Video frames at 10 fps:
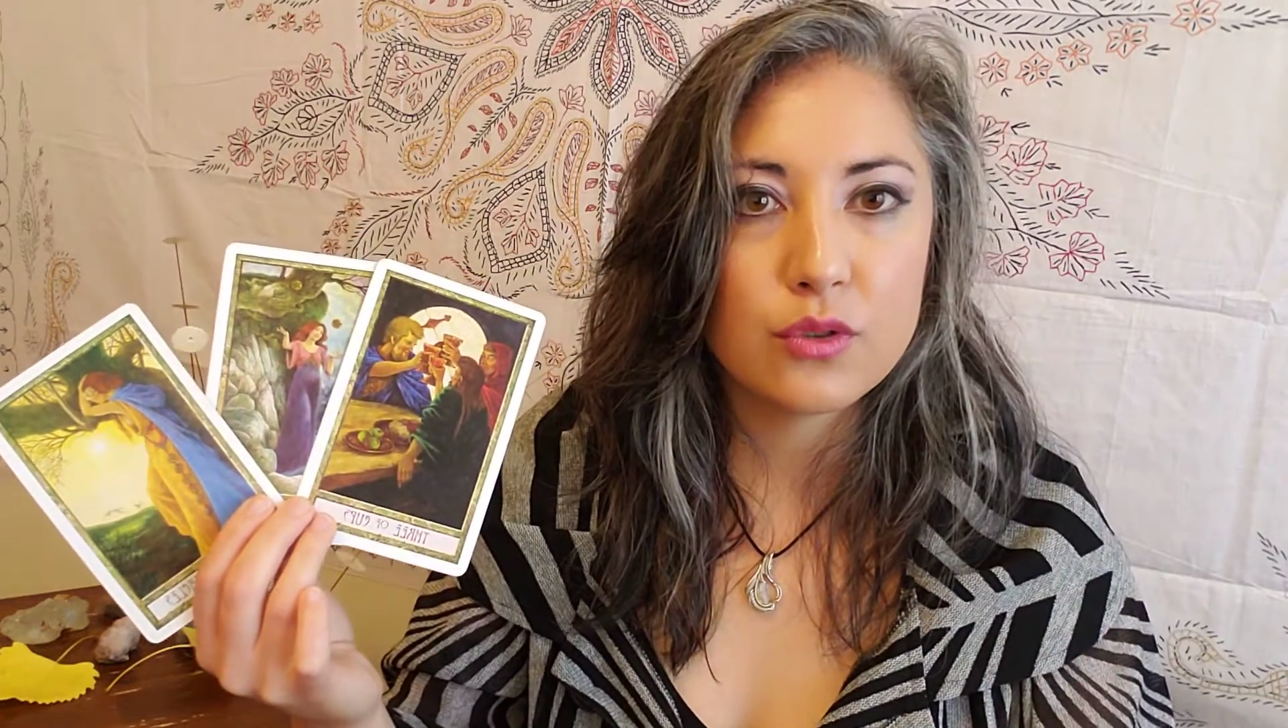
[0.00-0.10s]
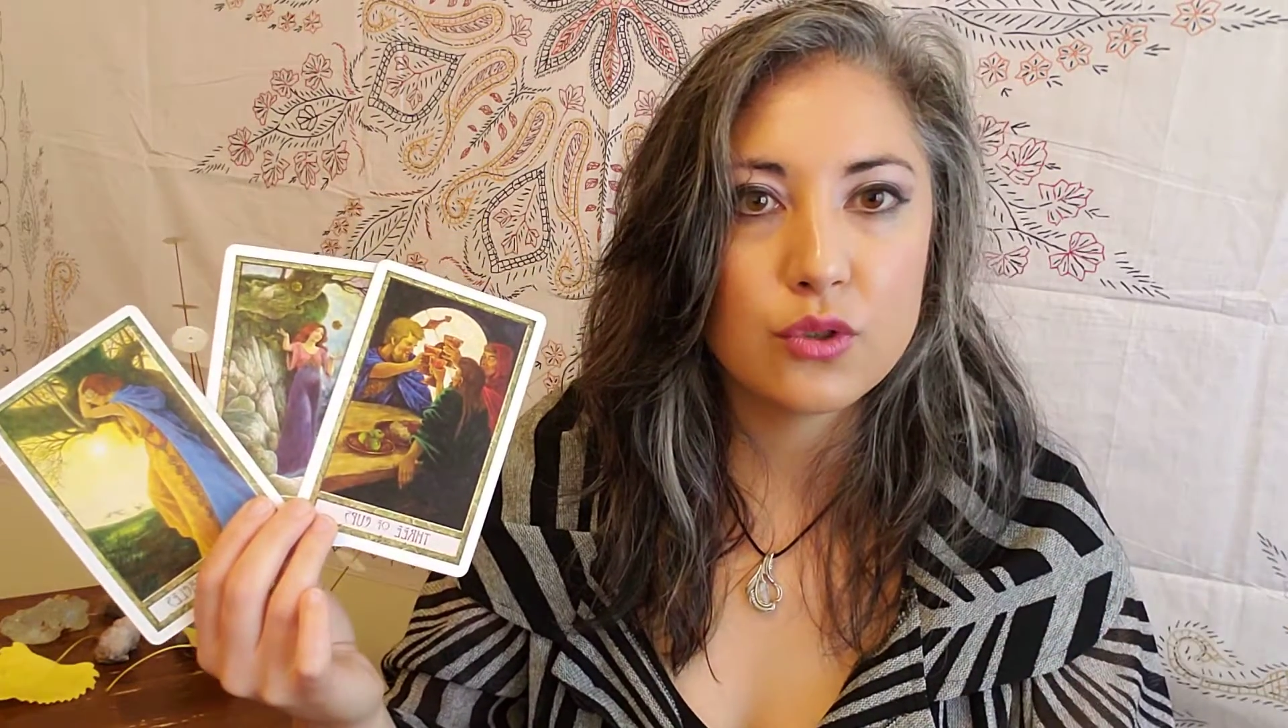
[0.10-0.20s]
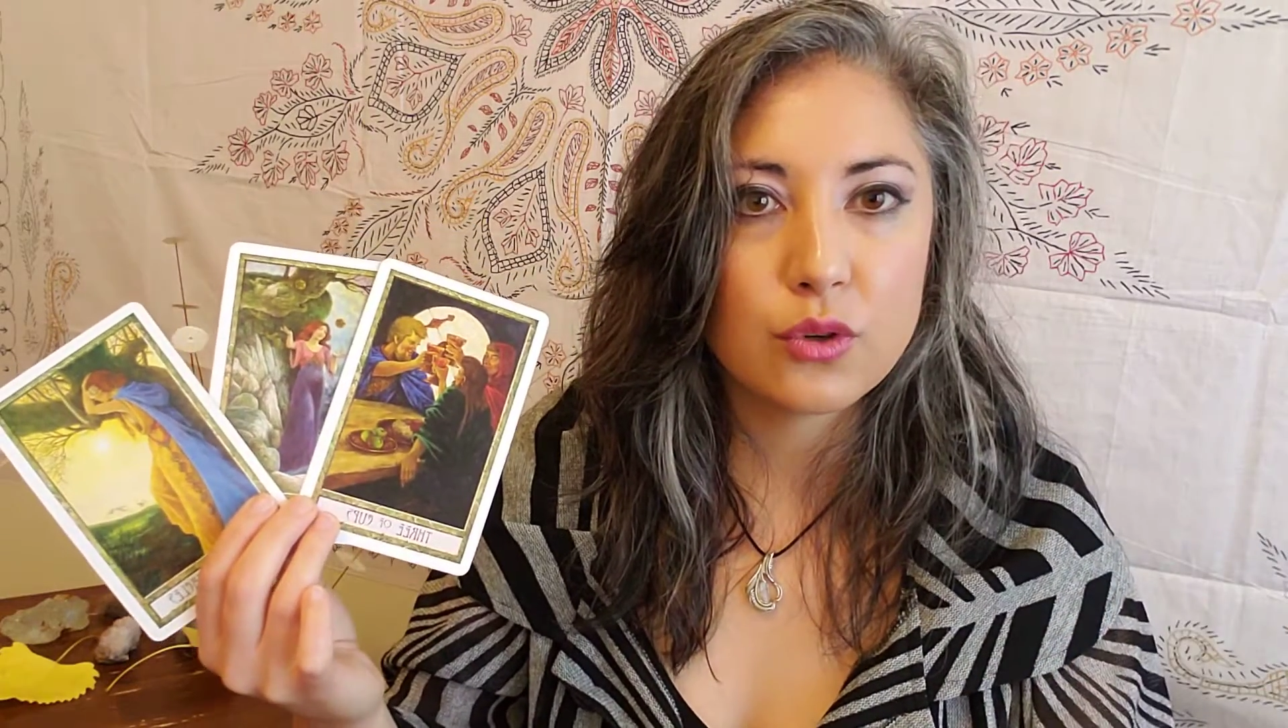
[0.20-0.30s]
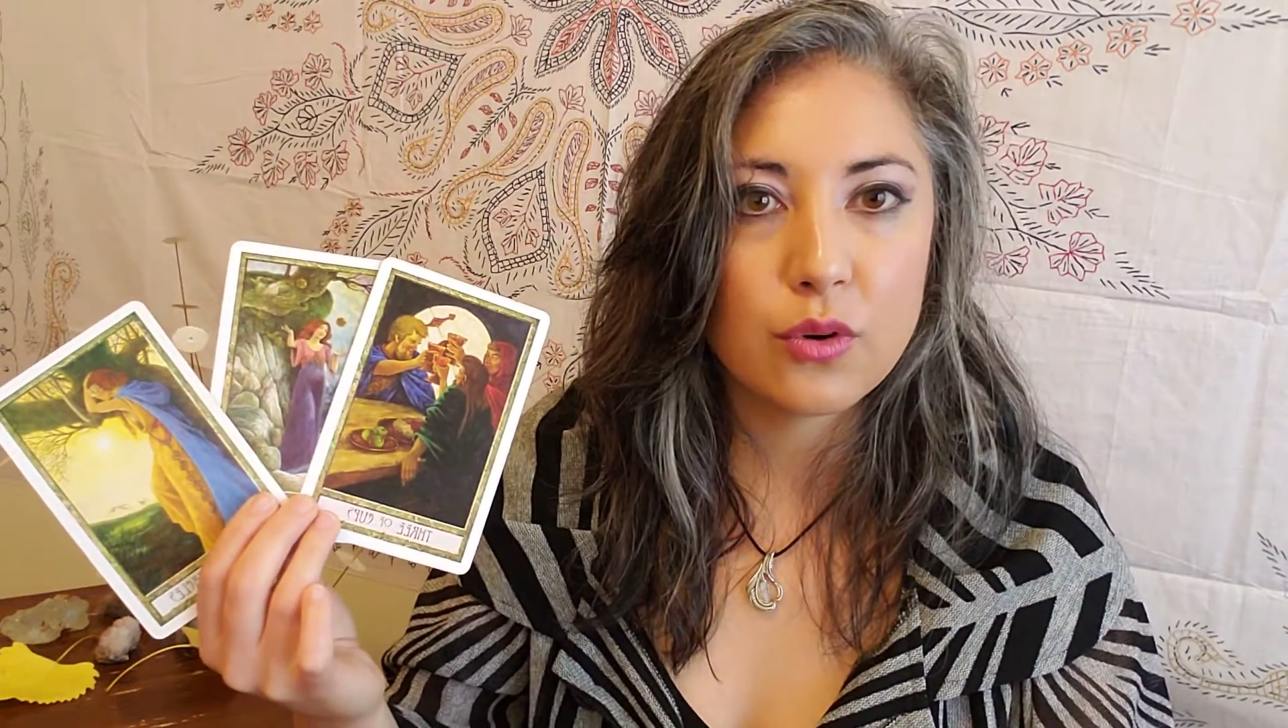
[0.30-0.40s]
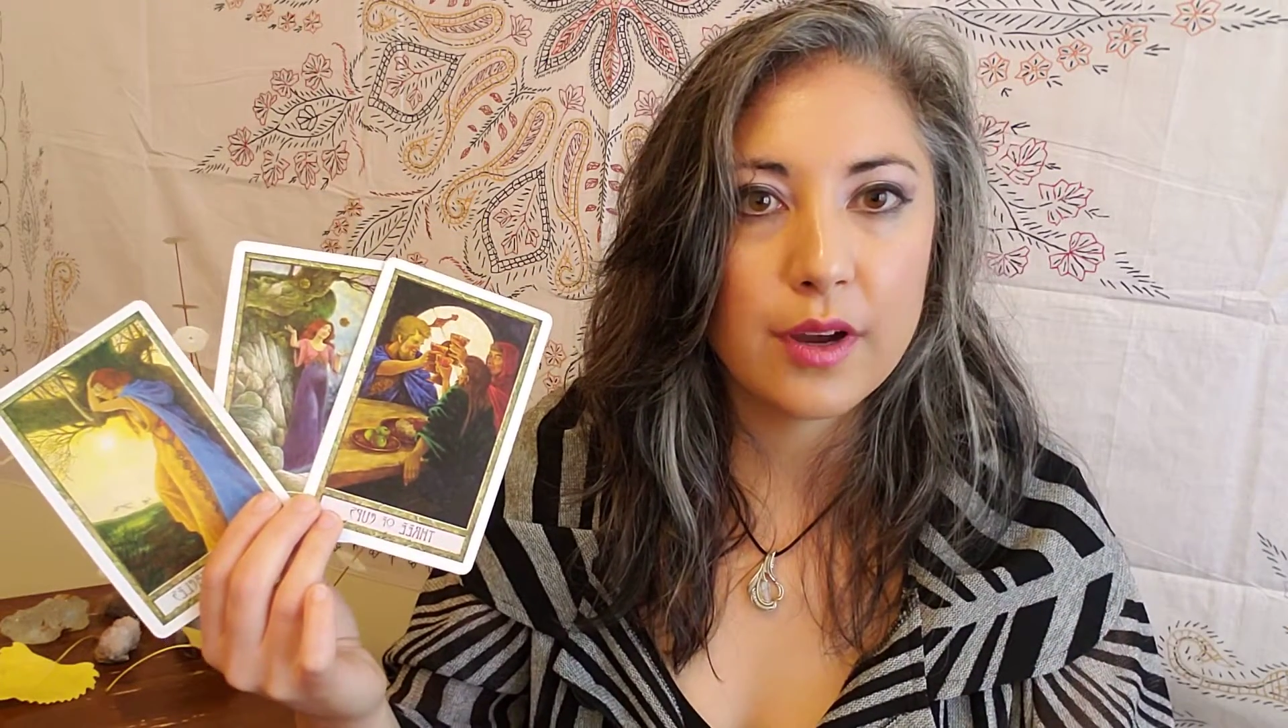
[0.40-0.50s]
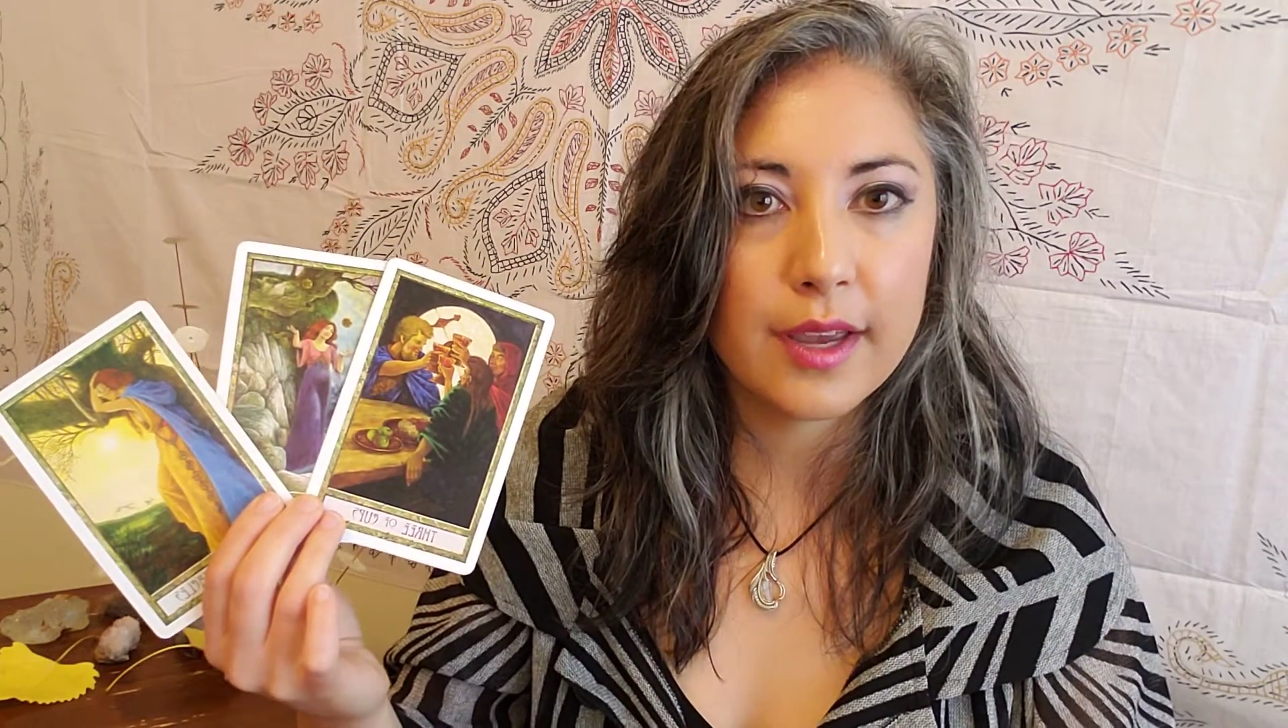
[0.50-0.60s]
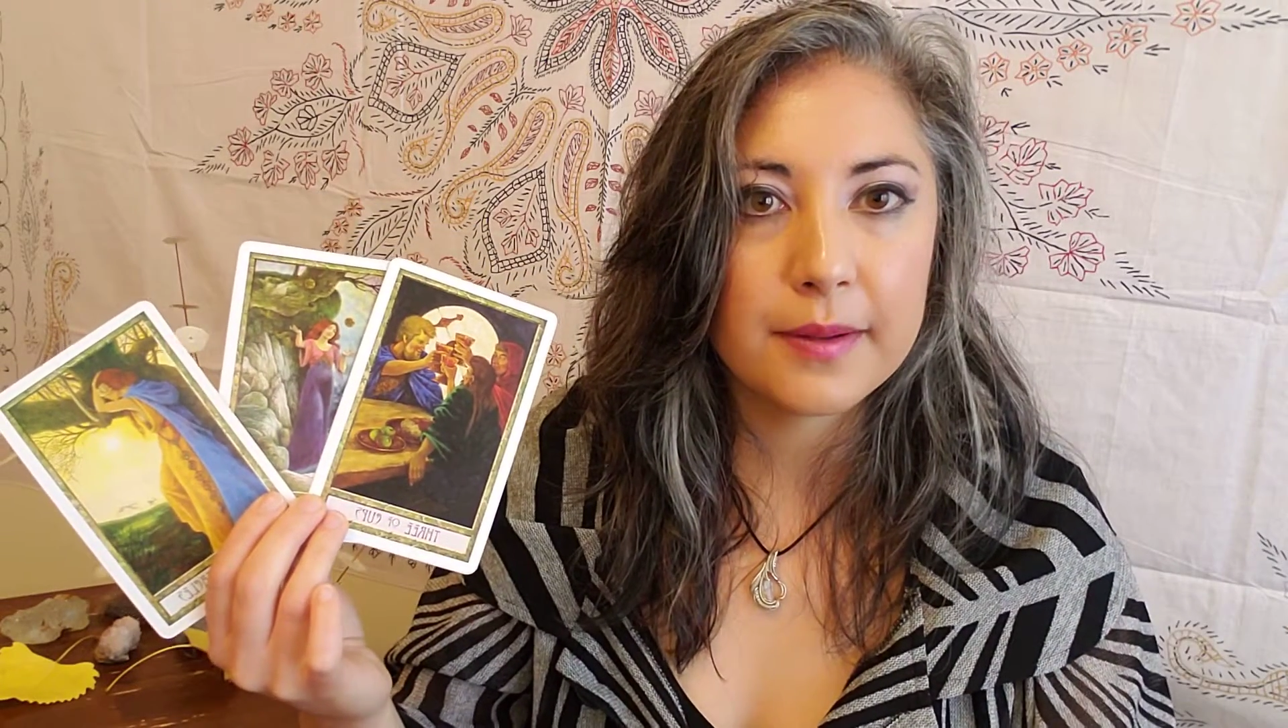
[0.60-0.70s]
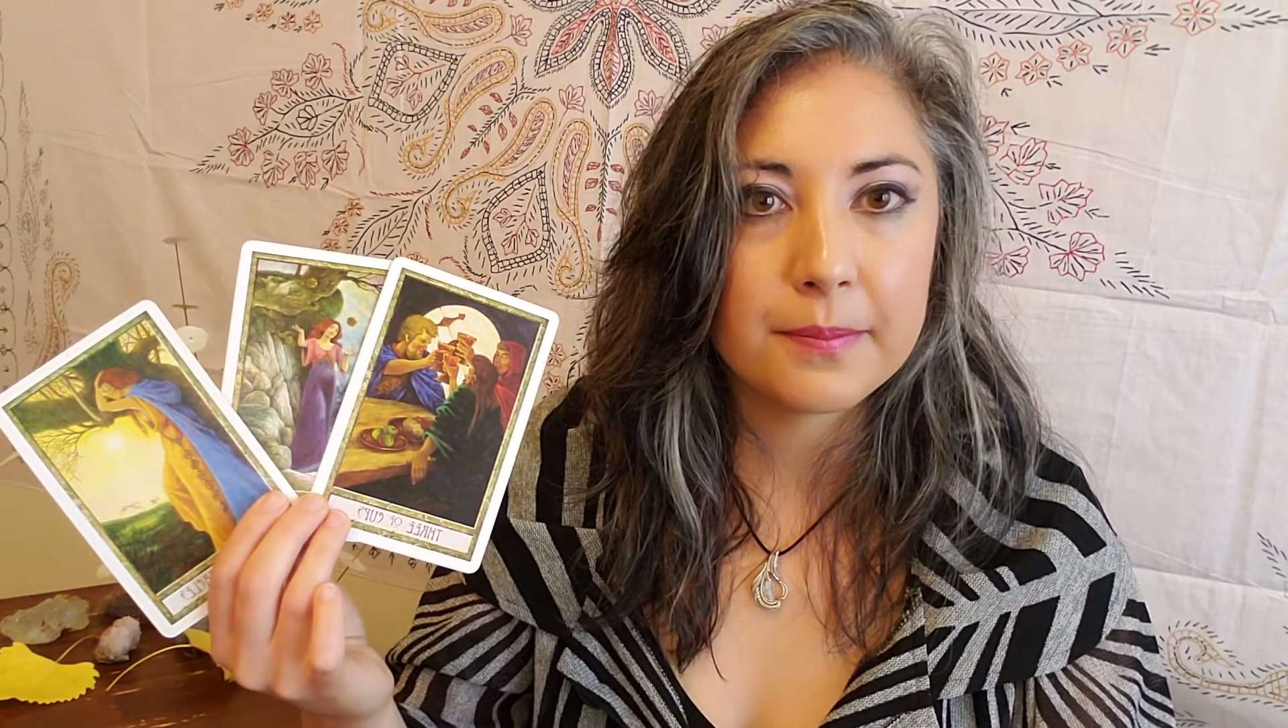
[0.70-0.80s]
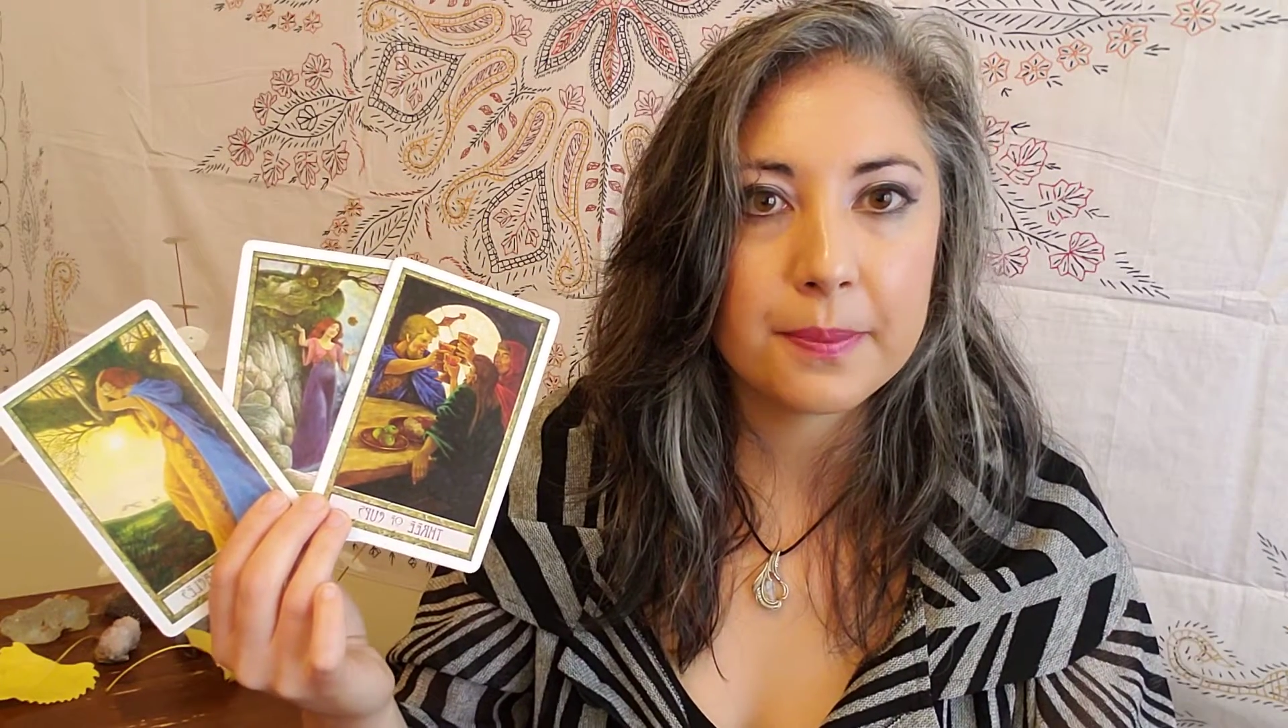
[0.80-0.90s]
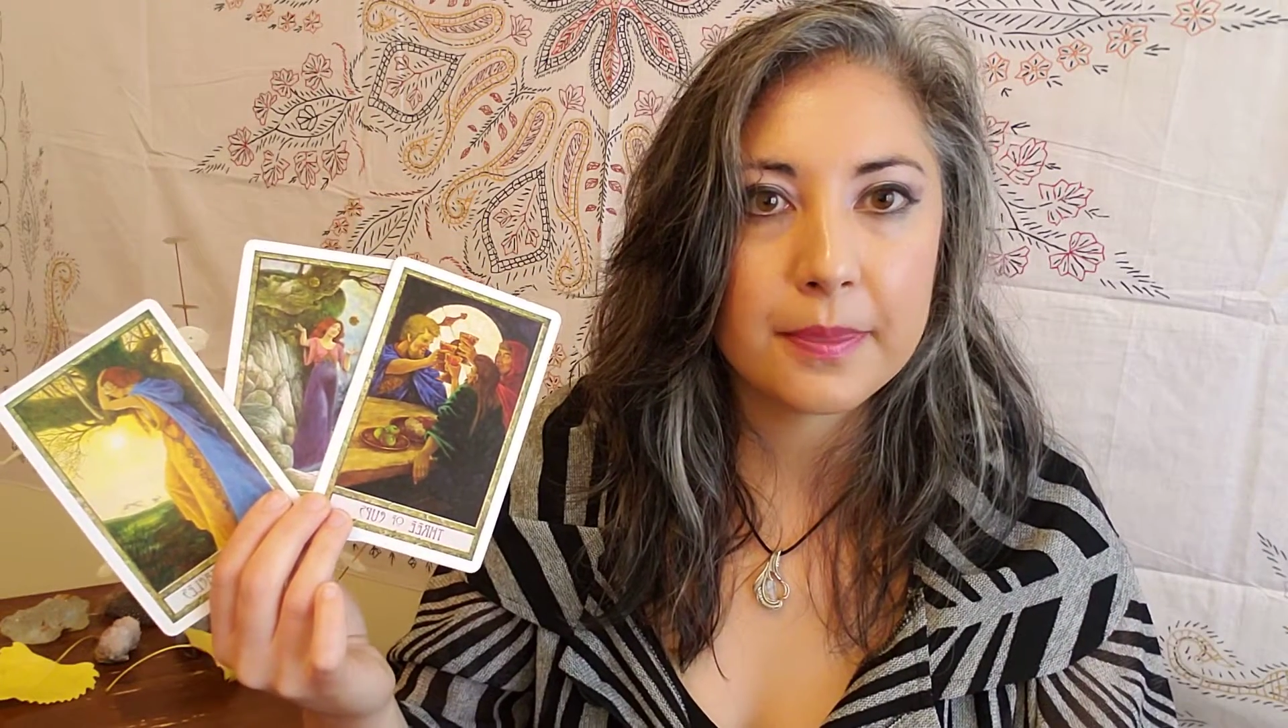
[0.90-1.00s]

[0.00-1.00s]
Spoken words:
joy,